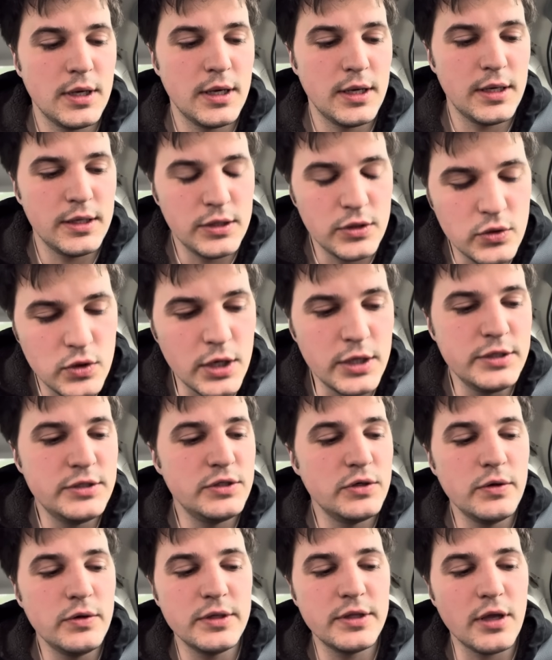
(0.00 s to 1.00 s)
You could
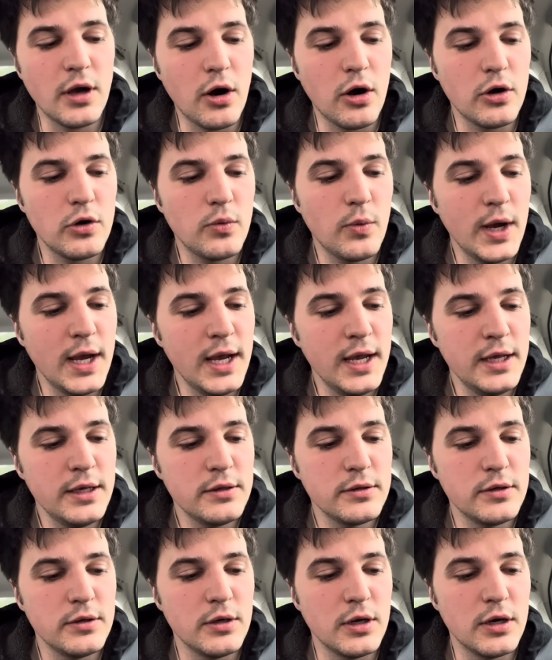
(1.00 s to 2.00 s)
do it the hard way,
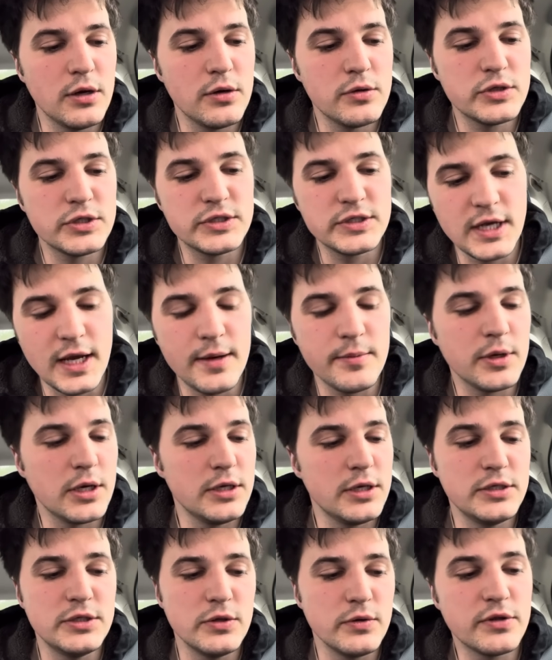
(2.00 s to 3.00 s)
just say, I'm going
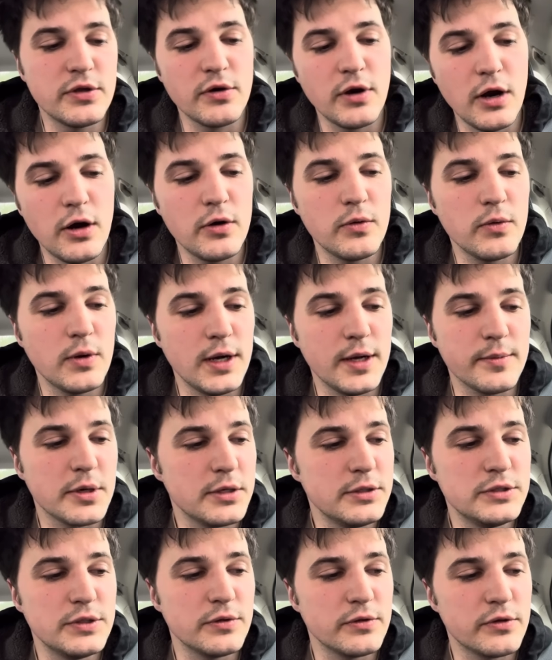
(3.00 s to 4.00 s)
to do it the hard way. I'm
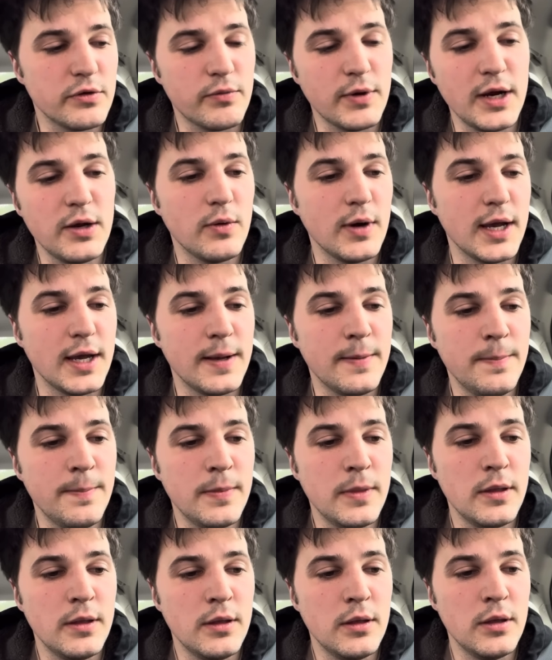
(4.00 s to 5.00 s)
going to do it the right way.
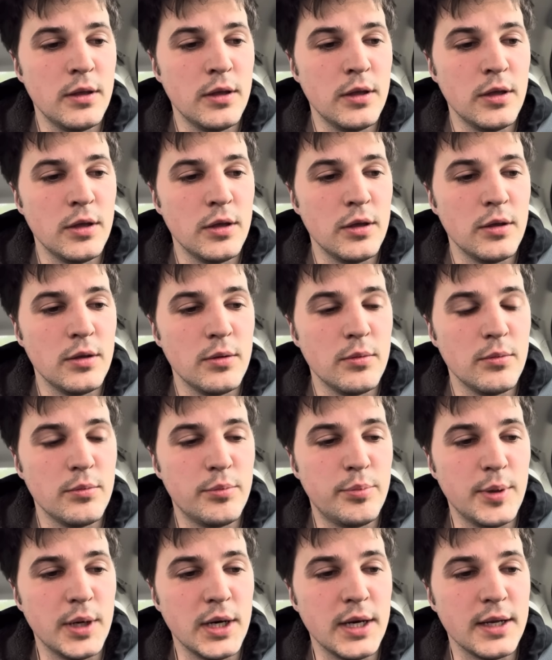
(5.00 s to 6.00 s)

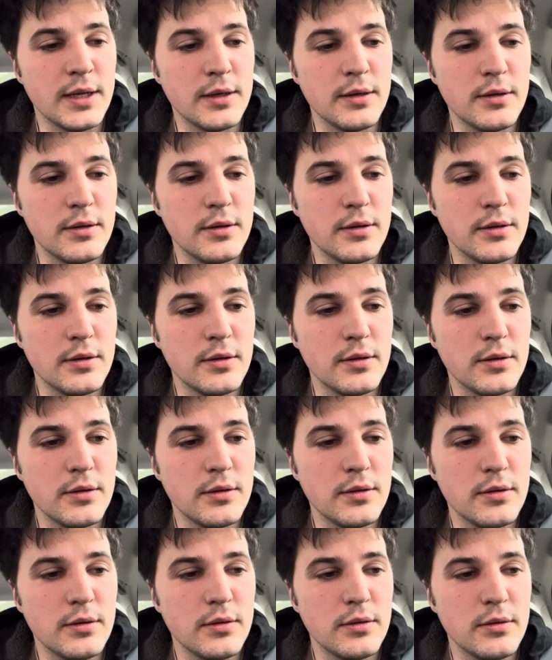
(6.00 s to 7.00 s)
But
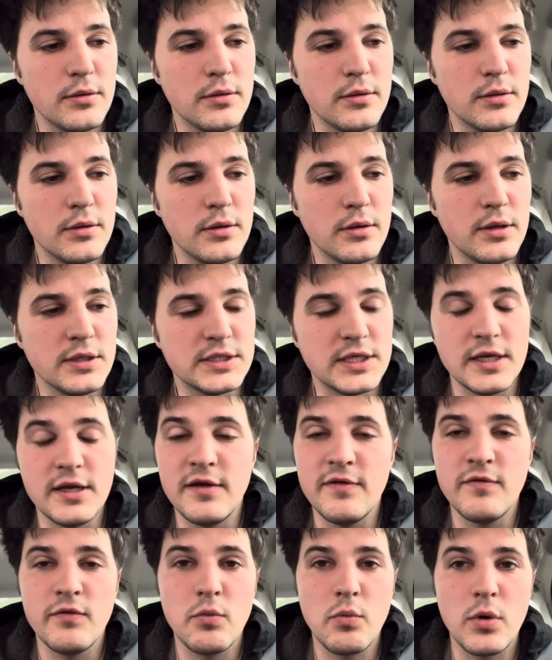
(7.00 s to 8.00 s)
is it
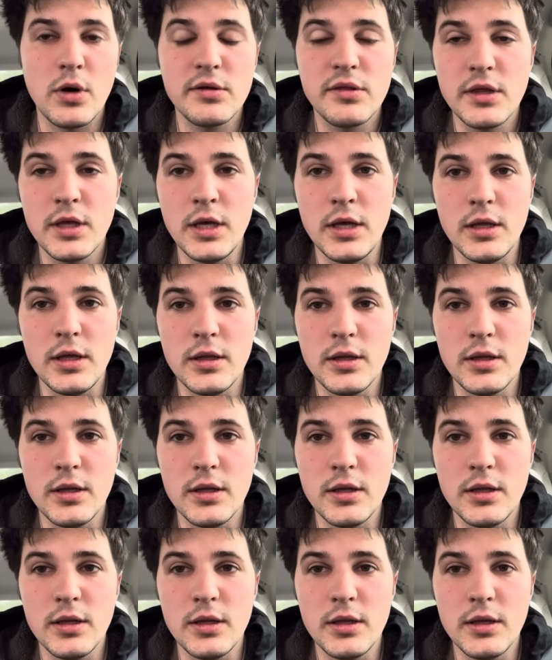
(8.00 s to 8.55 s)
even worth it?